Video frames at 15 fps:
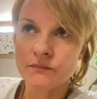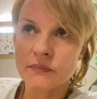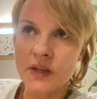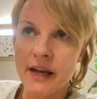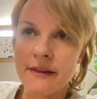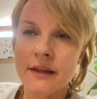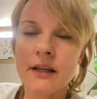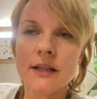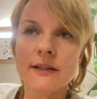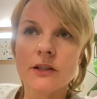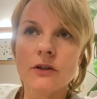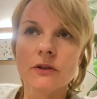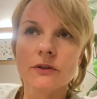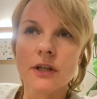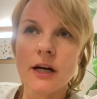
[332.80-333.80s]
I think it's
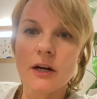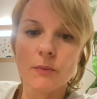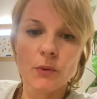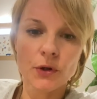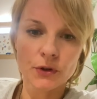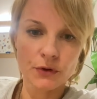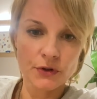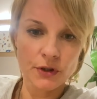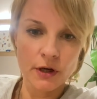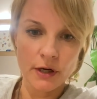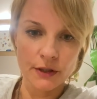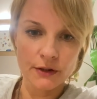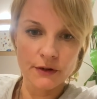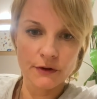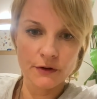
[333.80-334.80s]
called Harmonious
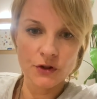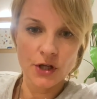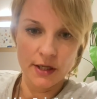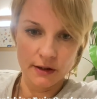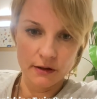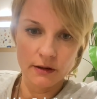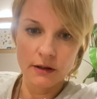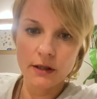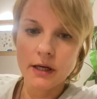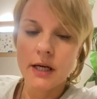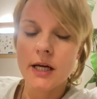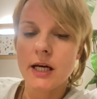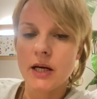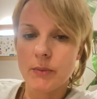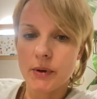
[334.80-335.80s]
Hearts channel,
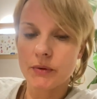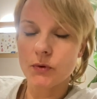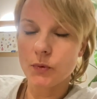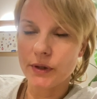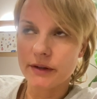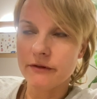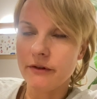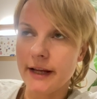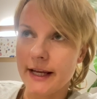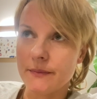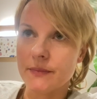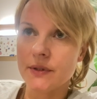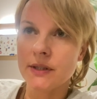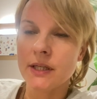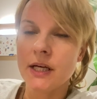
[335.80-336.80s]
about twin
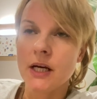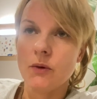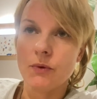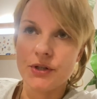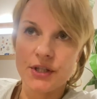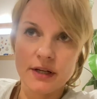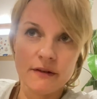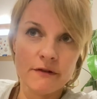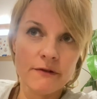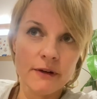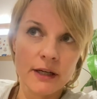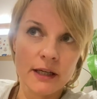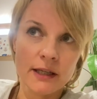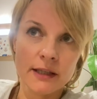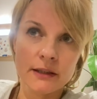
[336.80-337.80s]
flames, which I
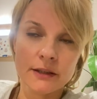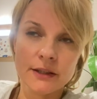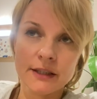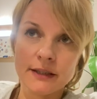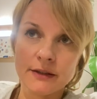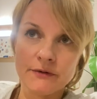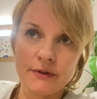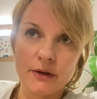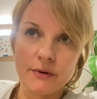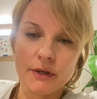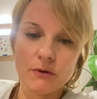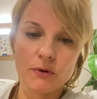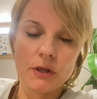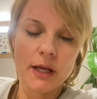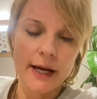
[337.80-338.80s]
find is very
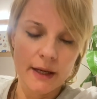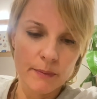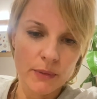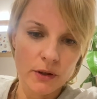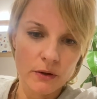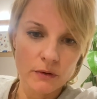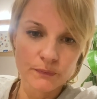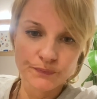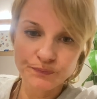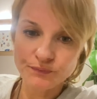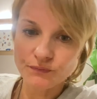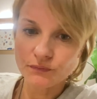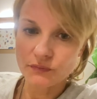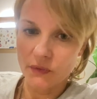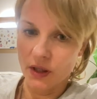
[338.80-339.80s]
reliable.
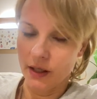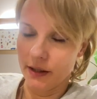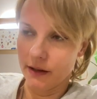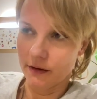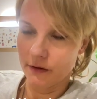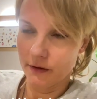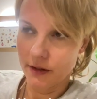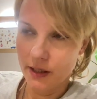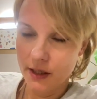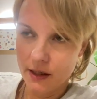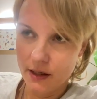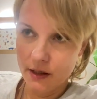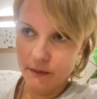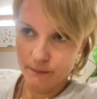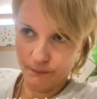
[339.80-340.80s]
And
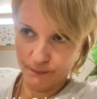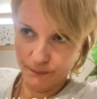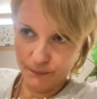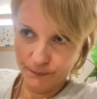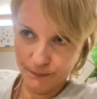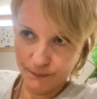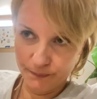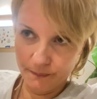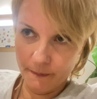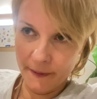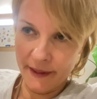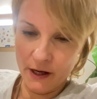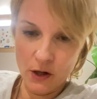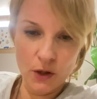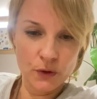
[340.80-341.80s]

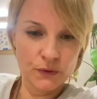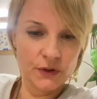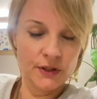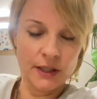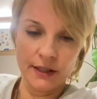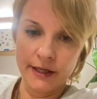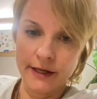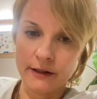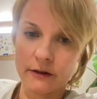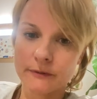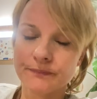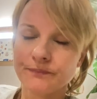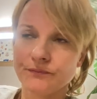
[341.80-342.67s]
the host, Danielle,